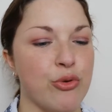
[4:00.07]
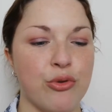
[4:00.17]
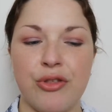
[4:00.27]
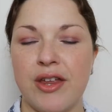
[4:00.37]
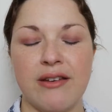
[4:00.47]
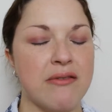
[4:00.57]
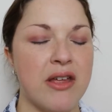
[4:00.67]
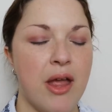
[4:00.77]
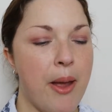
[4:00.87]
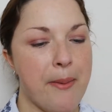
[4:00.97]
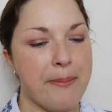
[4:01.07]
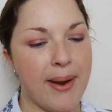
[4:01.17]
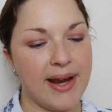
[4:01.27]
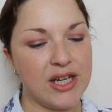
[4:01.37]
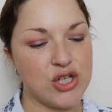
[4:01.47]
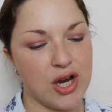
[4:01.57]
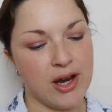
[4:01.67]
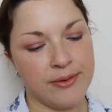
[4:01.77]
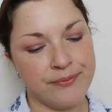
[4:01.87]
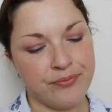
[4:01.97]
nothing
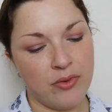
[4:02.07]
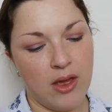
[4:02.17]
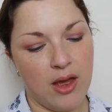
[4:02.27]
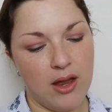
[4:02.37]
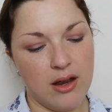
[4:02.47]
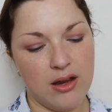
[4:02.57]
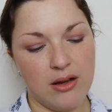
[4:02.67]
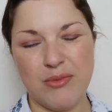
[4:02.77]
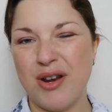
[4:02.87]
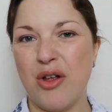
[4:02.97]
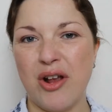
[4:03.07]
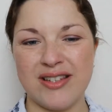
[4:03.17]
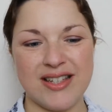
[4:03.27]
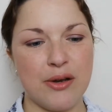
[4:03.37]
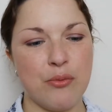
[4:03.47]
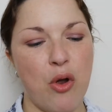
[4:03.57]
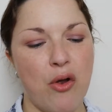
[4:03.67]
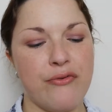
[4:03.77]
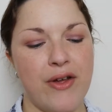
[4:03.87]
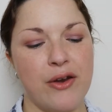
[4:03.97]
major. And like I said, I'm
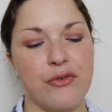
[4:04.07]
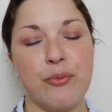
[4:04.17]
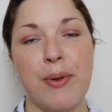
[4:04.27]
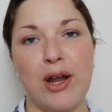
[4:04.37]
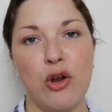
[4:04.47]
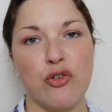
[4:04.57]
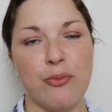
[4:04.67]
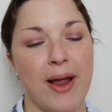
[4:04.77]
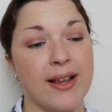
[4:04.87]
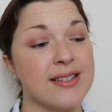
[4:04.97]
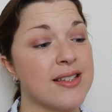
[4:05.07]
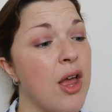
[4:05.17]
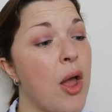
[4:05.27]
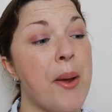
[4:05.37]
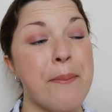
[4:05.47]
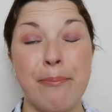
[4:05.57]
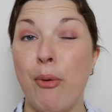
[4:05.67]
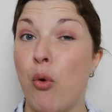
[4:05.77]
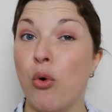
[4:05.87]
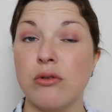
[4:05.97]
not a fan of a peel off mask,
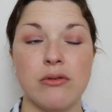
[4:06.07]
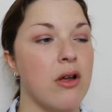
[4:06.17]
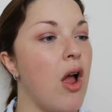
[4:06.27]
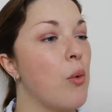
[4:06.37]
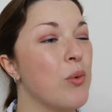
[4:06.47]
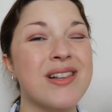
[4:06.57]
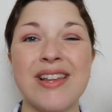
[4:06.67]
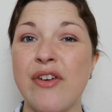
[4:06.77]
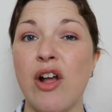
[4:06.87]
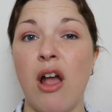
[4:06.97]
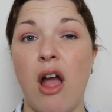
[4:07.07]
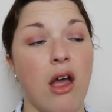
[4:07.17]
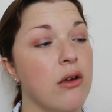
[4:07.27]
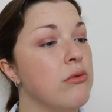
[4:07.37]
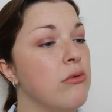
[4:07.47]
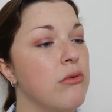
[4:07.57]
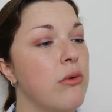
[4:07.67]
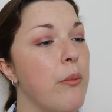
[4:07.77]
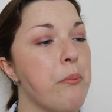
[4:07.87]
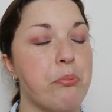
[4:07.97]
but I will give it a go,
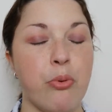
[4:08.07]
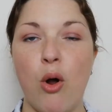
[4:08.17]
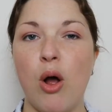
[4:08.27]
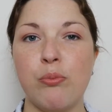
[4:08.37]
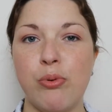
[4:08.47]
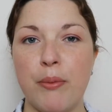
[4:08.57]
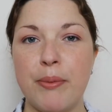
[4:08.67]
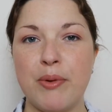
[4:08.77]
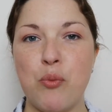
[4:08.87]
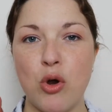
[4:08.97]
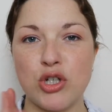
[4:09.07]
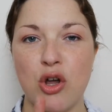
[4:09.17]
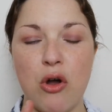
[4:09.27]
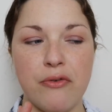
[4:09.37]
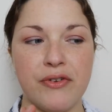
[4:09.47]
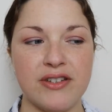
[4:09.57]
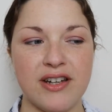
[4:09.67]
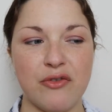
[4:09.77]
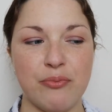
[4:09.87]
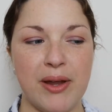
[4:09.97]
but I'll probably wash it off
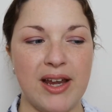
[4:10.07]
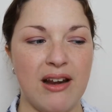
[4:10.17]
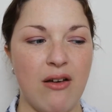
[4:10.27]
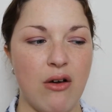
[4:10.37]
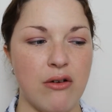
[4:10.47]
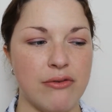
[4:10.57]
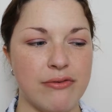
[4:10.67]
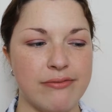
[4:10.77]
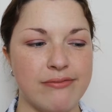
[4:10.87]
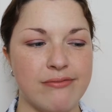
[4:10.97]
instead of peel it off.